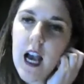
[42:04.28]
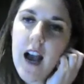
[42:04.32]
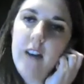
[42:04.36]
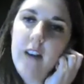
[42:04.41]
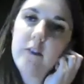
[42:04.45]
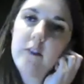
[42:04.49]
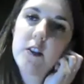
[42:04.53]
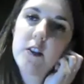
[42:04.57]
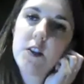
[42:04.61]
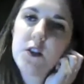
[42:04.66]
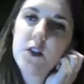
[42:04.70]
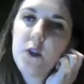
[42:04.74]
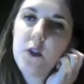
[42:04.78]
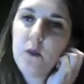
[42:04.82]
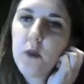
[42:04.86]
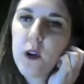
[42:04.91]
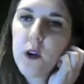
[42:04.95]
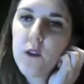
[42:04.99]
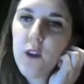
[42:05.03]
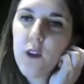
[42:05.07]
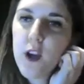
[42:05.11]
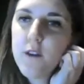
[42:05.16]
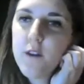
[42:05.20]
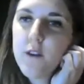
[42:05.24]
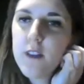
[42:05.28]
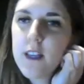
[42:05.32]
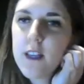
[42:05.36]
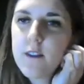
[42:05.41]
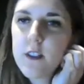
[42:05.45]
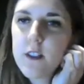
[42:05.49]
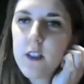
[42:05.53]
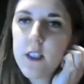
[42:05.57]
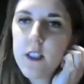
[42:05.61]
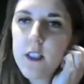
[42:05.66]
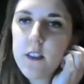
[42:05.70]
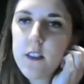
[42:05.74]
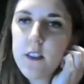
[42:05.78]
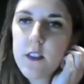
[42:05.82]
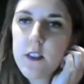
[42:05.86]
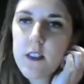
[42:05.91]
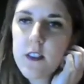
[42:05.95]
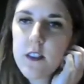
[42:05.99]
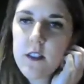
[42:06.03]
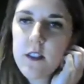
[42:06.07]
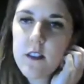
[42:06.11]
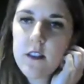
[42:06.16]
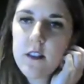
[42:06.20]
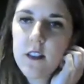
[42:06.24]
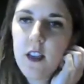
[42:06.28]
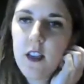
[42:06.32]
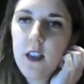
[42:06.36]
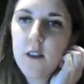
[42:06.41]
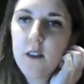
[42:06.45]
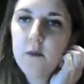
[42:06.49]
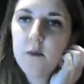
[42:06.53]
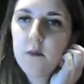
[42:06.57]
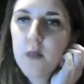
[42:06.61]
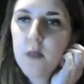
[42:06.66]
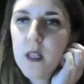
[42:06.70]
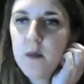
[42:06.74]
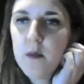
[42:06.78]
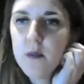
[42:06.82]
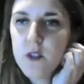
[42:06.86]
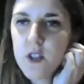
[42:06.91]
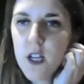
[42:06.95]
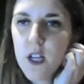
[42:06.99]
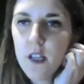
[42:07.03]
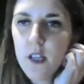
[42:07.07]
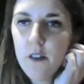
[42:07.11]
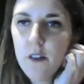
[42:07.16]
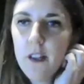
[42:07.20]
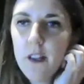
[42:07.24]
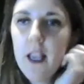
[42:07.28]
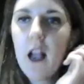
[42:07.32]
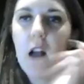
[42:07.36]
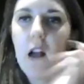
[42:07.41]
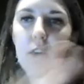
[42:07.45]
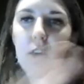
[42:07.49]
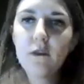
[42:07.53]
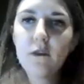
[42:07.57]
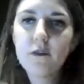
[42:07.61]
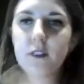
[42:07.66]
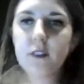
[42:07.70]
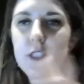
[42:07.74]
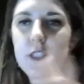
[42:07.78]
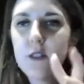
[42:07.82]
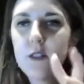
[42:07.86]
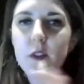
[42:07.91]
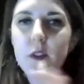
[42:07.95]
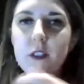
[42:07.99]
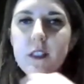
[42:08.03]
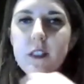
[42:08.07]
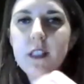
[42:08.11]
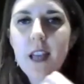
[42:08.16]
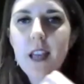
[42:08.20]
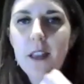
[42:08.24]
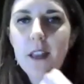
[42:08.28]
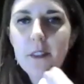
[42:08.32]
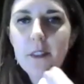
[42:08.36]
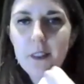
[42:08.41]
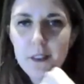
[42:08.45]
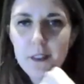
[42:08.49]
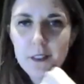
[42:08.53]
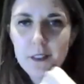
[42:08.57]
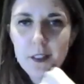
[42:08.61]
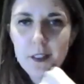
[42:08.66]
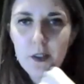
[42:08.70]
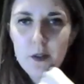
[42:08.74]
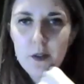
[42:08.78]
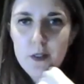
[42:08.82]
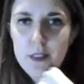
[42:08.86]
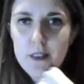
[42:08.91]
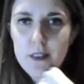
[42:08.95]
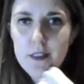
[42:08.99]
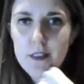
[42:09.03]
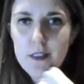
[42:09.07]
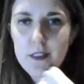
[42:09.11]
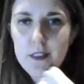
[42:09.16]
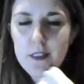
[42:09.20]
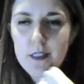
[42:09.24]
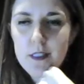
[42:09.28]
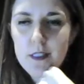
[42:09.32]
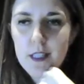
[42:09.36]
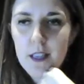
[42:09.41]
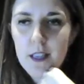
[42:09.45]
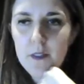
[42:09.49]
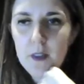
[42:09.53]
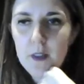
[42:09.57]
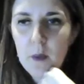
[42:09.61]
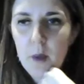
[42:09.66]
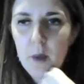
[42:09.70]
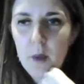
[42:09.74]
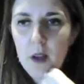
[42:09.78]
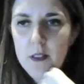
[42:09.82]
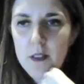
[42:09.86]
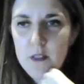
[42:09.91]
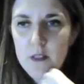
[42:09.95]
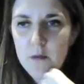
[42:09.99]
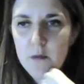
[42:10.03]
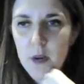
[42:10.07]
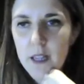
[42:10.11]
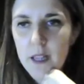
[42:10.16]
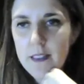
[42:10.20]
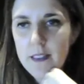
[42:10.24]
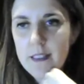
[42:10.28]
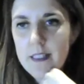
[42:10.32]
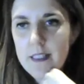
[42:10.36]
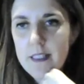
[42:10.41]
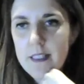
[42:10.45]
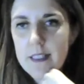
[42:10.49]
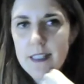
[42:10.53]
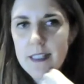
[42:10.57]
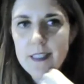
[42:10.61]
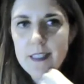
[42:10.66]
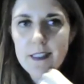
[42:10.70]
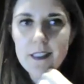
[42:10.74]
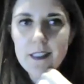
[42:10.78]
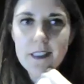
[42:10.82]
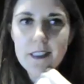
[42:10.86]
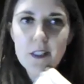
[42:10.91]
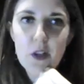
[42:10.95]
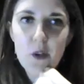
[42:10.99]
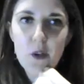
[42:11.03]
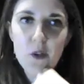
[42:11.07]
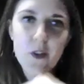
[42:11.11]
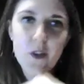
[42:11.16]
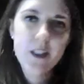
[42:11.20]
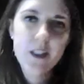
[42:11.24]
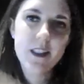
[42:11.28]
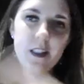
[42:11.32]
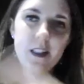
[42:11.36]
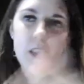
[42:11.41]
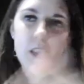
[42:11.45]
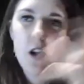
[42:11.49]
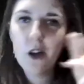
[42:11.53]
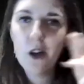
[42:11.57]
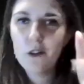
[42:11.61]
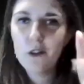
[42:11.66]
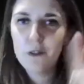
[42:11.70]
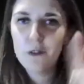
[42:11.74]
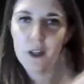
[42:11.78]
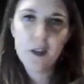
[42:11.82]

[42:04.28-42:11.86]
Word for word: average number of IVF cycles that people generally have in order to get you know to to, to get that positive pregnancy test. I know there is a that lot is, of